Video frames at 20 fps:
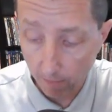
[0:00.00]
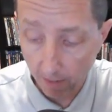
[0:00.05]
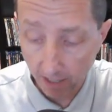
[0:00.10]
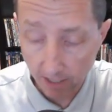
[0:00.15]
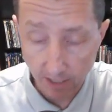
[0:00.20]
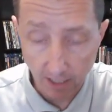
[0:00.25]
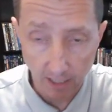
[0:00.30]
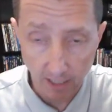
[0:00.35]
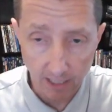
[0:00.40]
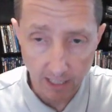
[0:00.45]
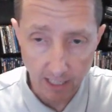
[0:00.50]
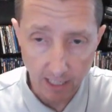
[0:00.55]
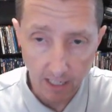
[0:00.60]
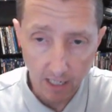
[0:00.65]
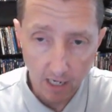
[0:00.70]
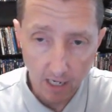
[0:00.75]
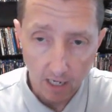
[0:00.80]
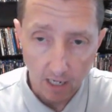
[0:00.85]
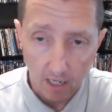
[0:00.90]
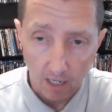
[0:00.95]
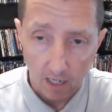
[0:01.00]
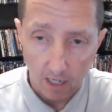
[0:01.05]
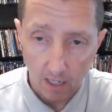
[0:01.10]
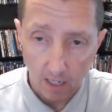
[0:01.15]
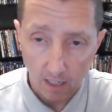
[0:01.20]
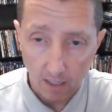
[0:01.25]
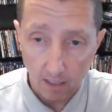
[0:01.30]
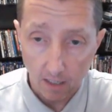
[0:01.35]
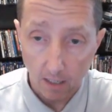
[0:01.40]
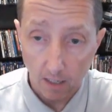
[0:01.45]
Basically,
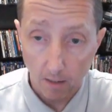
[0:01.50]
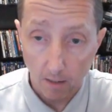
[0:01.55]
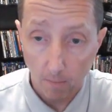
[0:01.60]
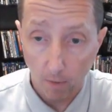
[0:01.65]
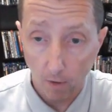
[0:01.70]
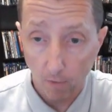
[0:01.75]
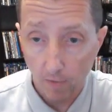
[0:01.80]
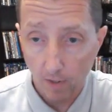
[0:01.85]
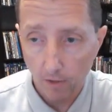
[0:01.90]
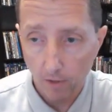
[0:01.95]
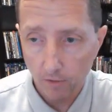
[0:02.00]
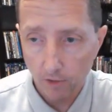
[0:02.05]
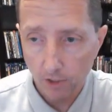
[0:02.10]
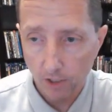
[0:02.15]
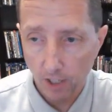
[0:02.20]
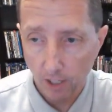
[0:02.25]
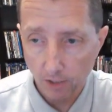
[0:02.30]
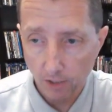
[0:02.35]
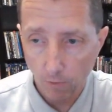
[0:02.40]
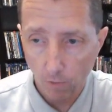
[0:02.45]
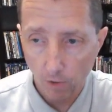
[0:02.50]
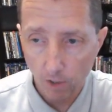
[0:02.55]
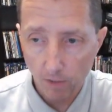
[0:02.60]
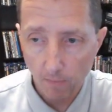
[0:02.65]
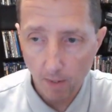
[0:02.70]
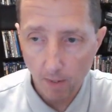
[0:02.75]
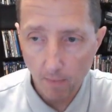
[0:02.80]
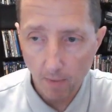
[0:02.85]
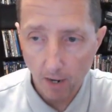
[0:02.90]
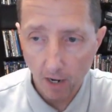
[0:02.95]
Burt Reynolds doesn't want to
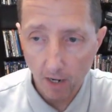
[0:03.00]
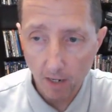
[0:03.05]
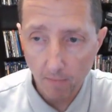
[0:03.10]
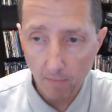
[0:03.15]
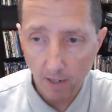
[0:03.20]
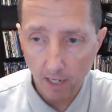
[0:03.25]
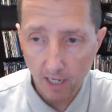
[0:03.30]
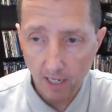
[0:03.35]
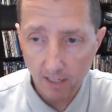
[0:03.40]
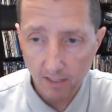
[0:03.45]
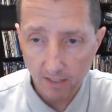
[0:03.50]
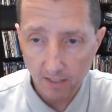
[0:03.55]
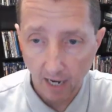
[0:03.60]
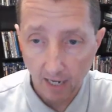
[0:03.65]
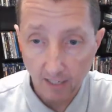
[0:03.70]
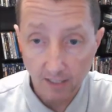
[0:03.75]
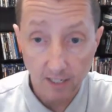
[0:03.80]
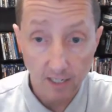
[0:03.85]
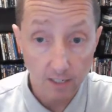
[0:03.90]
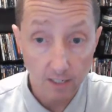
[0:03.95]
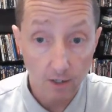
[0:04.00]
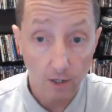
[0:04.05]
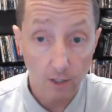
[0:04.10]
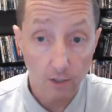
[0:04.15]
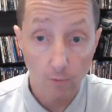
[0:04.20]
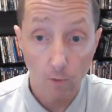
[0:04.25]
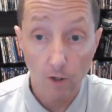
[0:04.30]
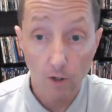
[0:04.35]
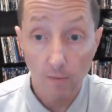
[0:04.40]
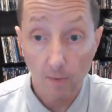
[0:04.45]
be married, but he decides he
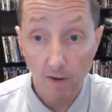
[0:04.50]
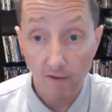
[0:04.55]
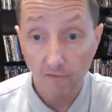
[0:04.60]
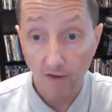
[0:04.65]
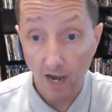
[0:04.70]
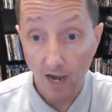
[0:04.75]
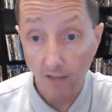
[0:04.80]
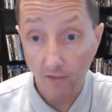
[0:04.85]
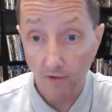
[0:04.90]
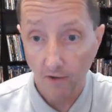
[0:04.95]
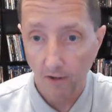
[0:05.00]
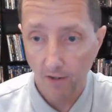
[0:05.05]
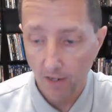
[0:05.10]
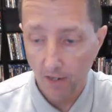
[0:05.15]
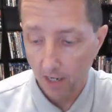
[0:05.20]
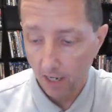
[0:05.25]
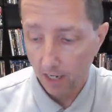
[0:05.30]
does want to be a father.